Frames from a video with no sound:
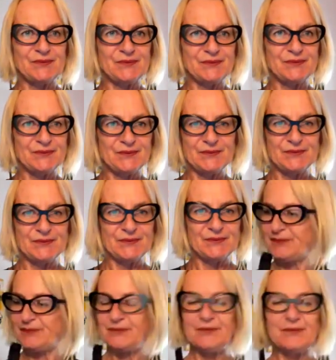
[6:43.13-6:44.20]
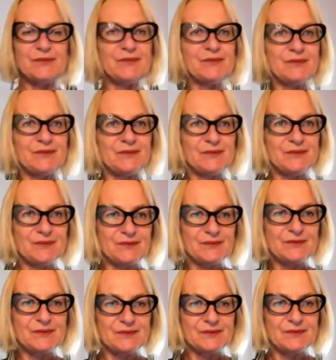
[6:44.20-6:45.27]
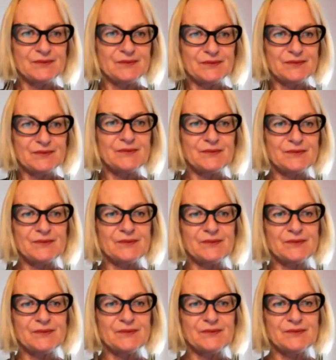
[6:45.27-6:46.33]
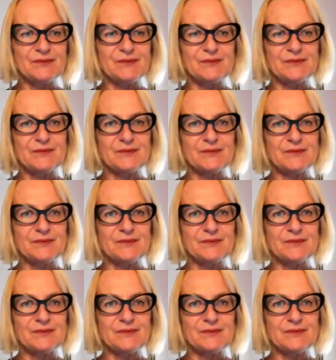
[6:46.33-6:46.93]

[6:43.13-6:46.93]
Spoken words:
(silent)